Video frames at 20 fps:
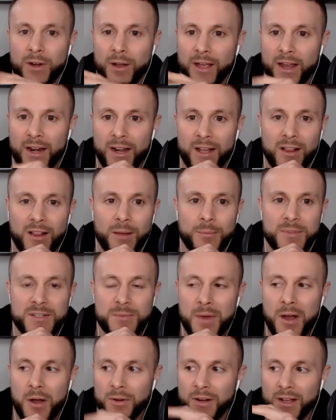I got to climb this
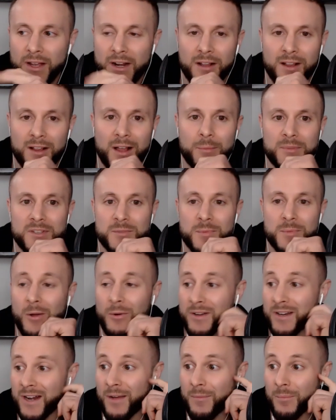mountain.
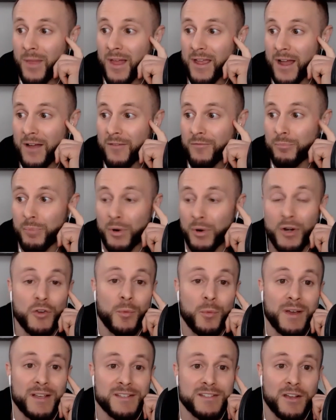And I'm like, I've burned
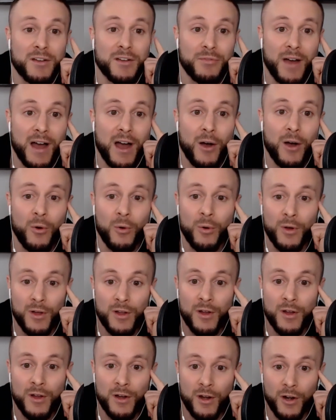myself out
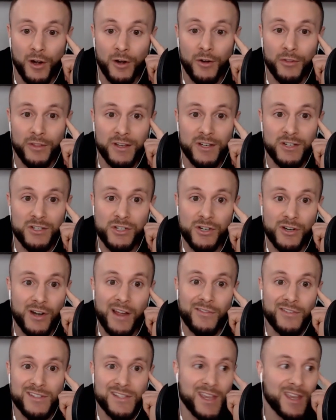earlier this year. I
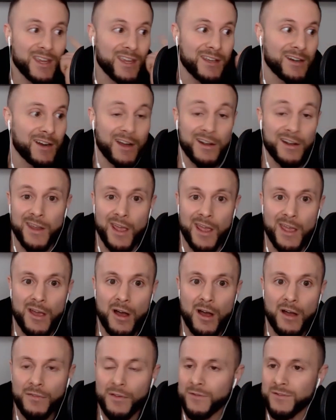haven't taken a day
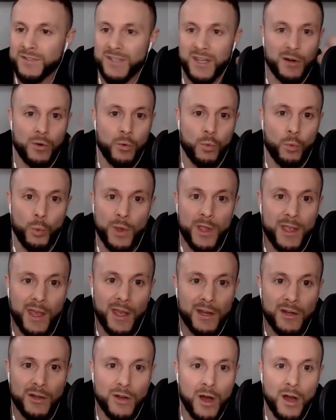off. I haven't taken a
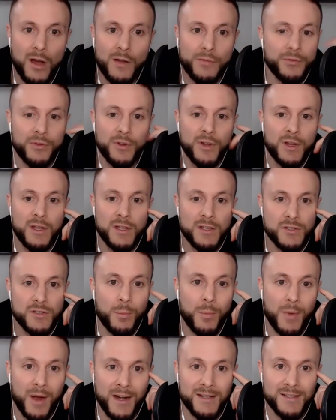weekend off. So
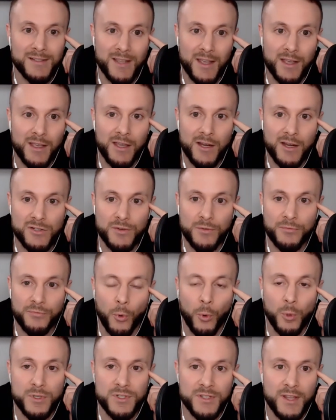mine is like, here's a
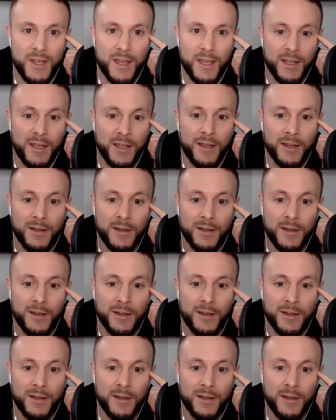forced thing,